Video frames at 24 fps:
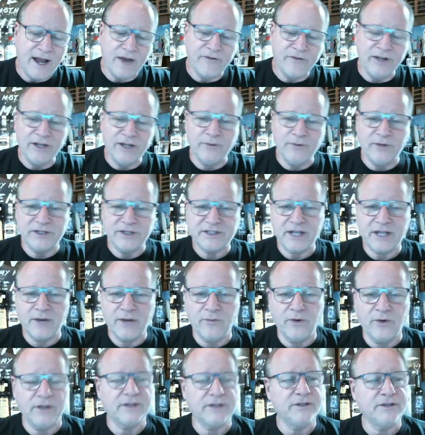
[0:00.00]
I really wish they
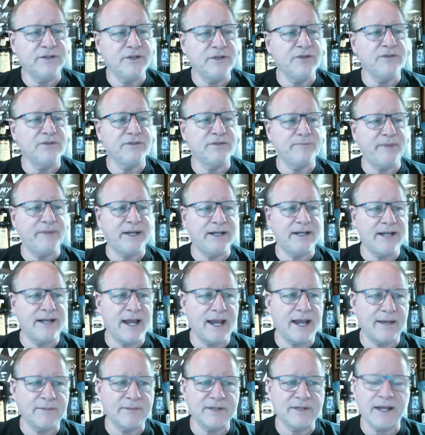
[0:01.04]
wouldn't use big
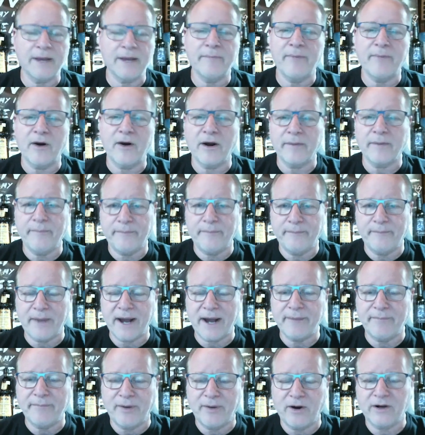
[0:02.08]
names like
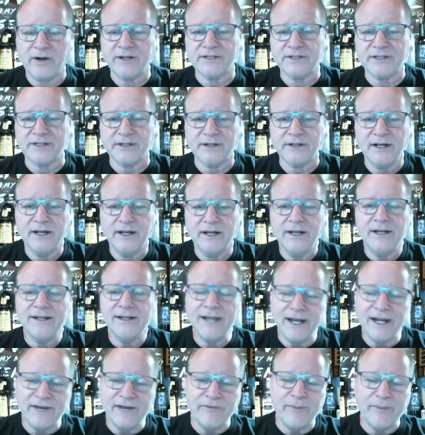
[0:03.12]
bipartisan.
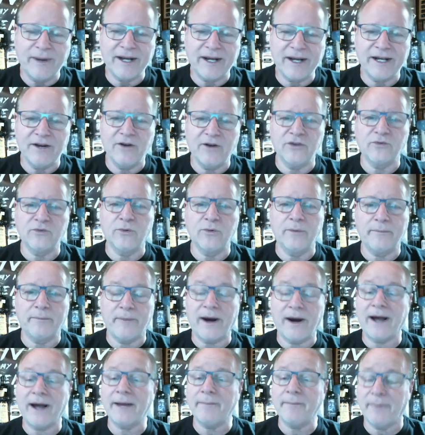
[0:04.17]
Not everybody knows what
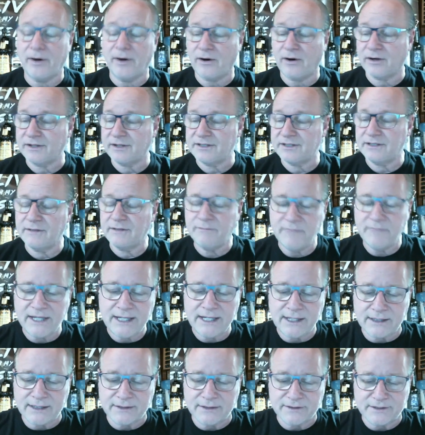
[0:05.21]
bipartisan
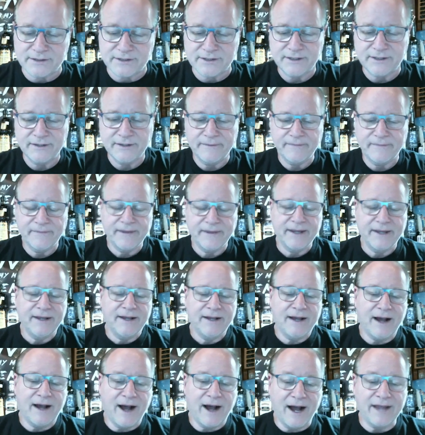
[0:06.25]
means.
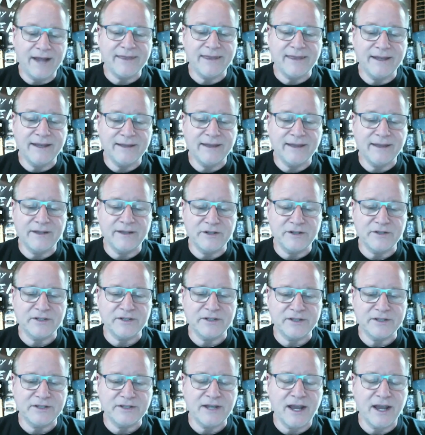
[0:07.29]
I think they
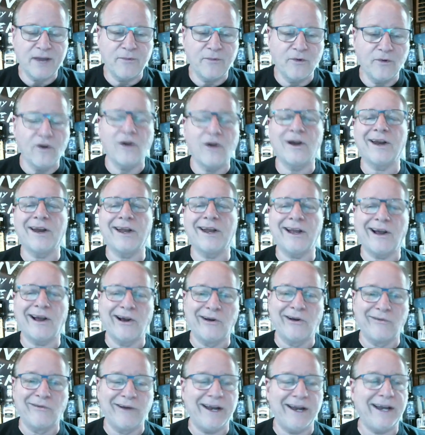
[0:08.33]
just say, we're all going to
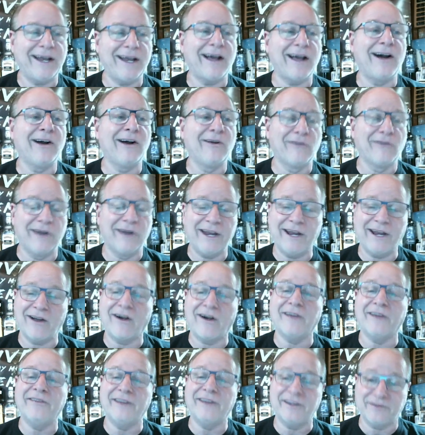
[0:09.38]
agree
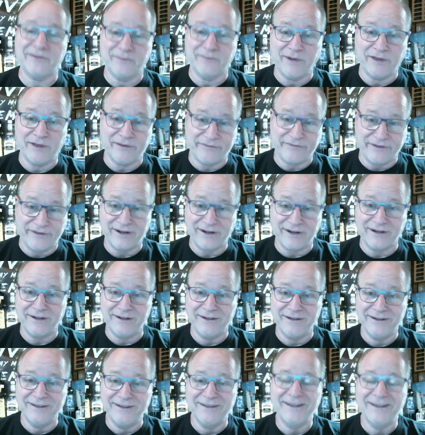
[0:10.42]
on this motherfucker.
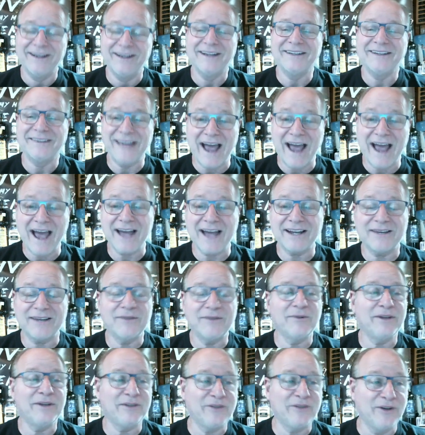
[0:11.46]
That
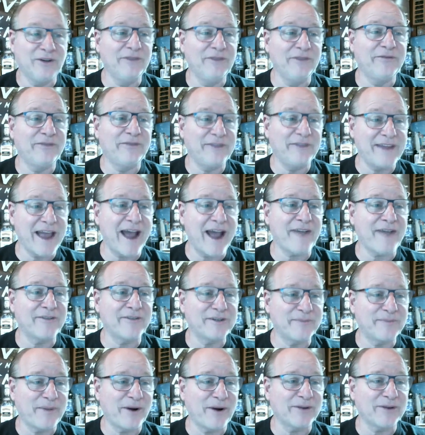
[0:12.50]
is good for the
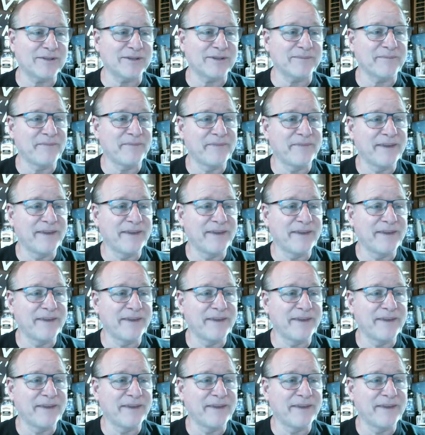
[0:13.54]
average person.